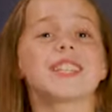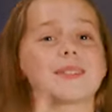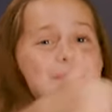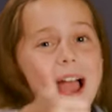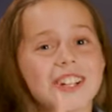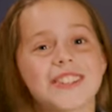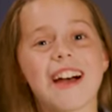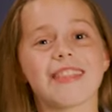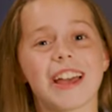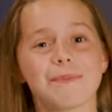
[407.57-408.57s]
smash
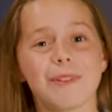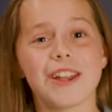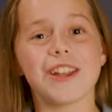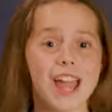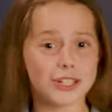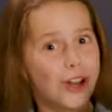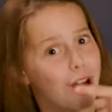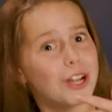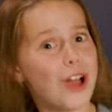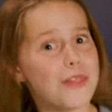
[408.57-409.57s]
that like button, and
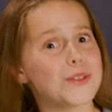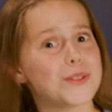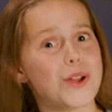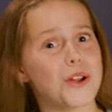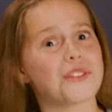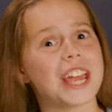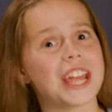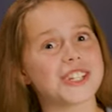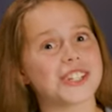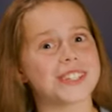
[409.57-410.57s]
turn on those
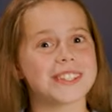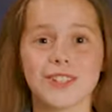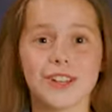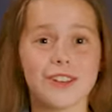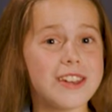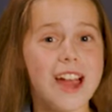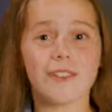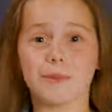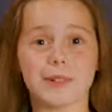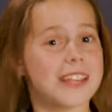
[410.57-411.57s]
notifications so you
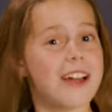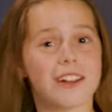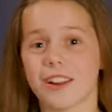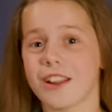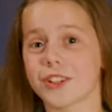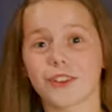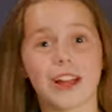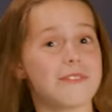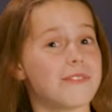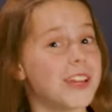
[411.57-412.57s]
never miss out on another
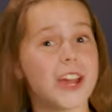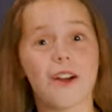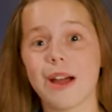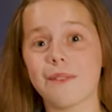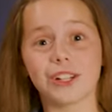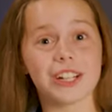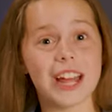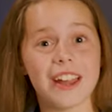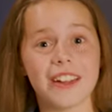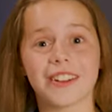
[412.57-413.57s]
great video ever again.